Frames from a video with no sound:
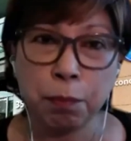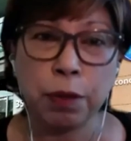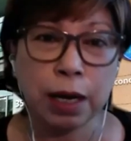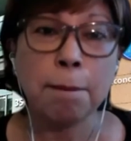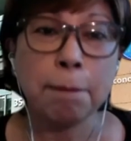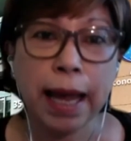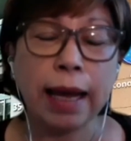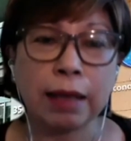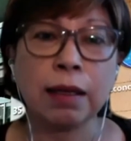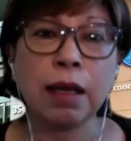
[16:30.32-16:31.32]
come back,
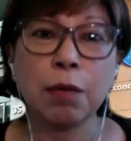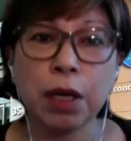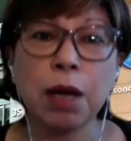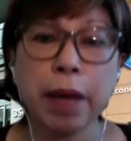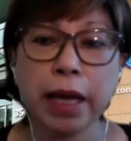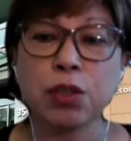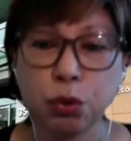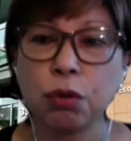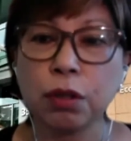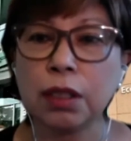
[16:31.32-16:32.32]
and we come back
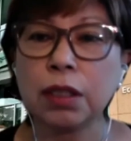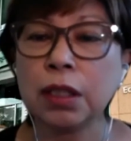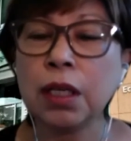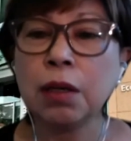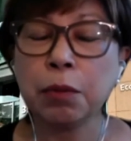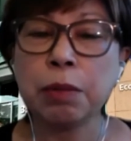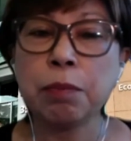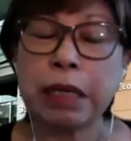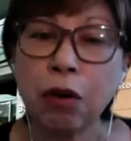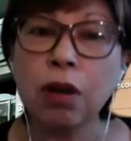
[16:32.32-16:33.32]
stronger. We
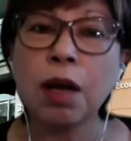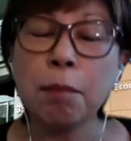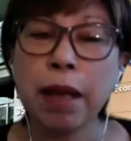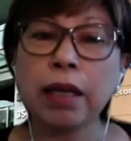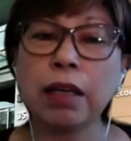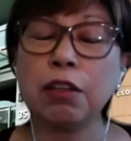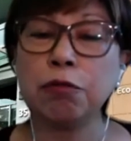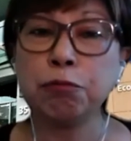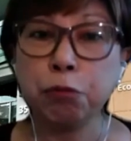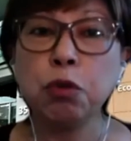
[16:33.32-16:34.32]
may not come back in the
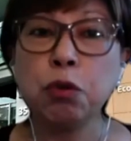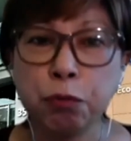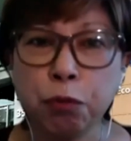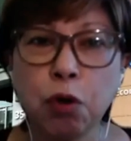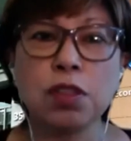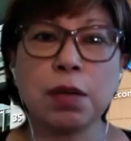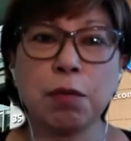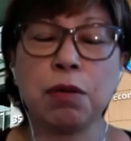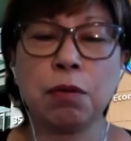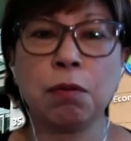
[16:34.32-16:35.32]
full force that
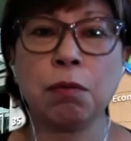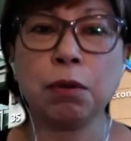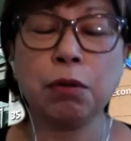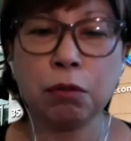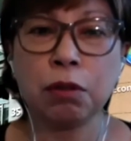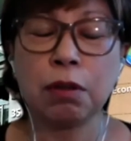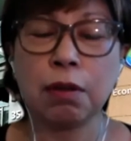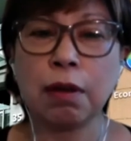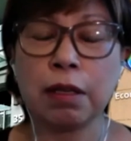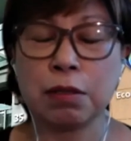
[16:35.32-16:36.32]
we
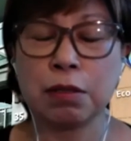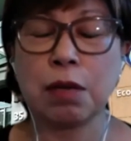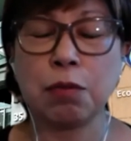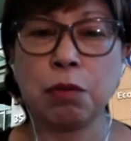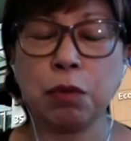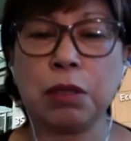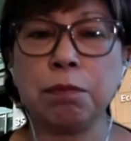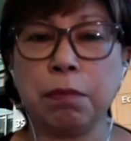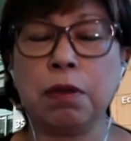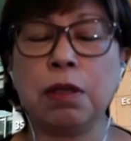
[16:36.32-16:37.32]
that we were
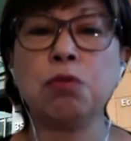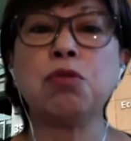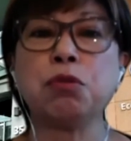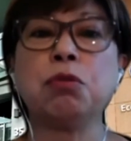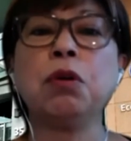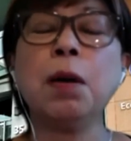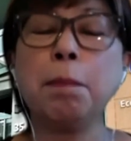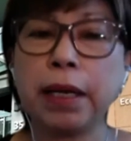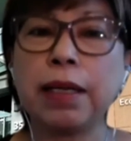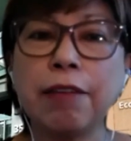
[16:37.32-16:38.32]
used to,
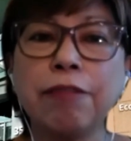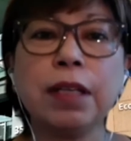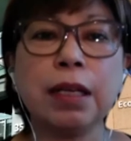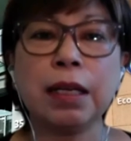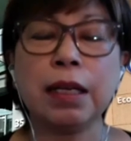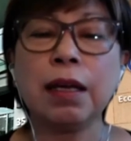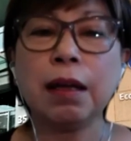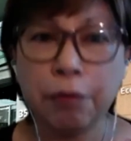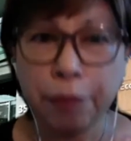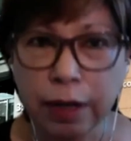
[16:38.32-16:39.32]
but definitely
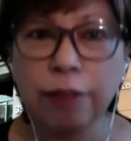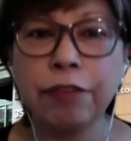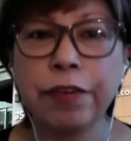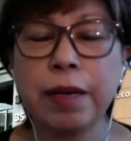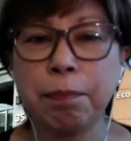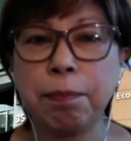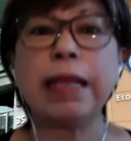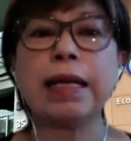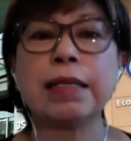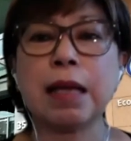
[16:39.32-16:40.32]
recovery
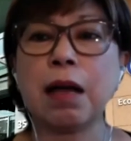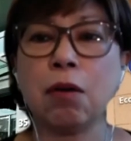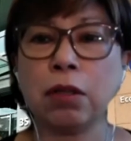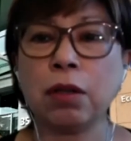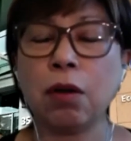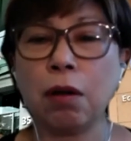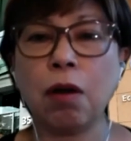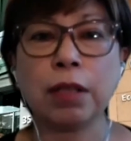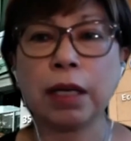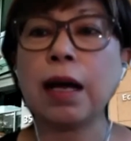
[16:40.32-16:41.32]
plans are
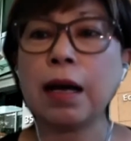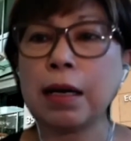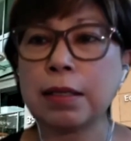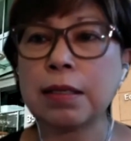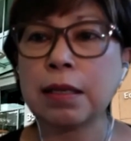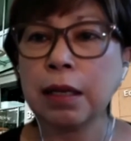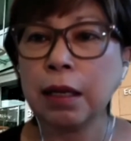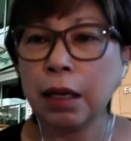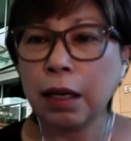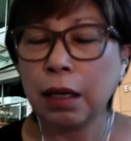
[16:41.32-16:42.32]
on the cards.
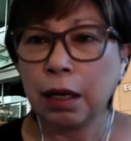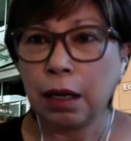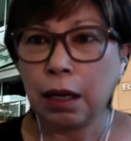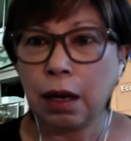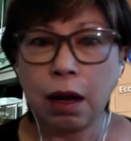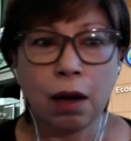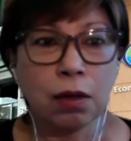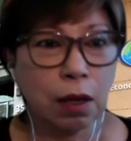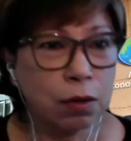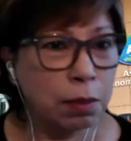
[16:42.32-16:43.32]

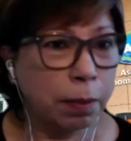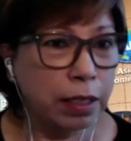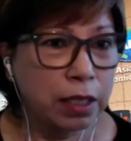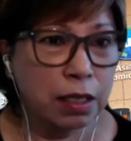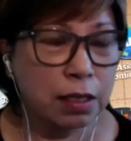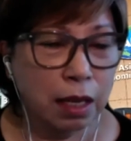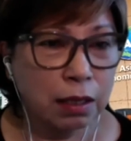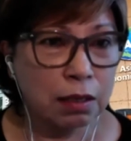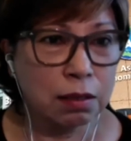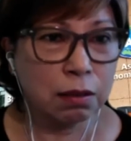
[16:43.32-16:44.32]
On supply chains,
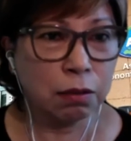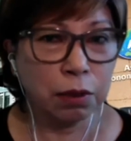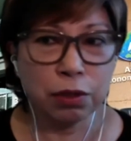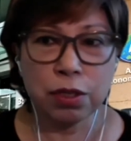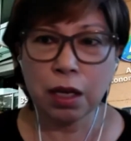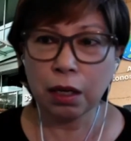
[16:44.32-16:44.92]
Dennis, do you want to take it?